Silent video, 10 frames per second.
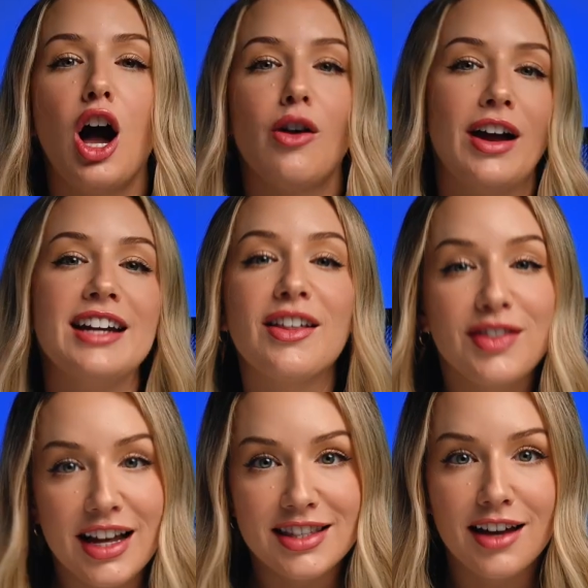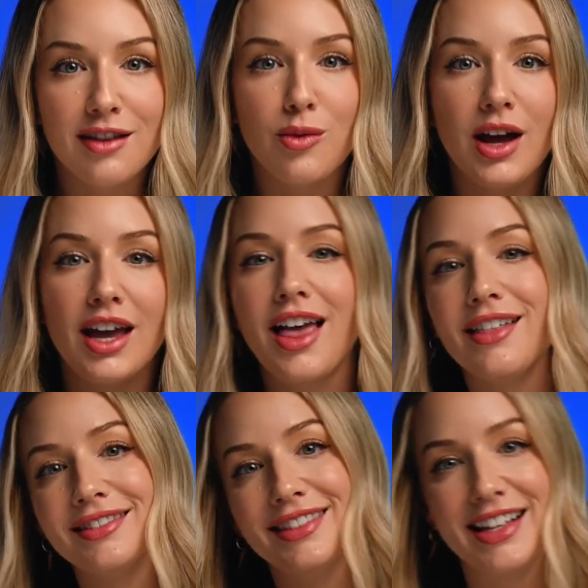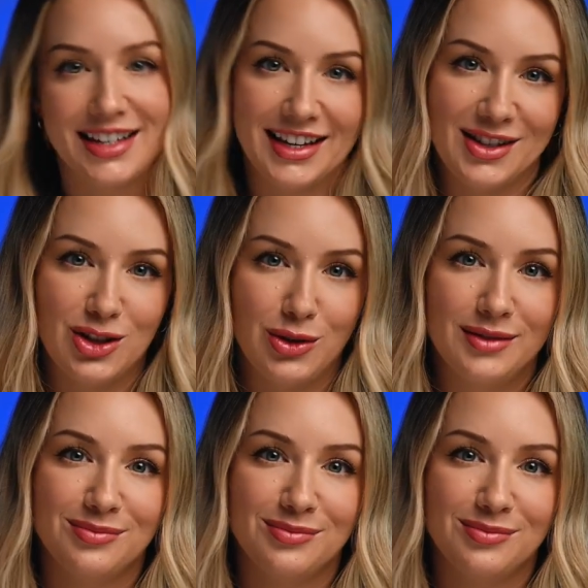All right, now that that's out of the way, let's get into it.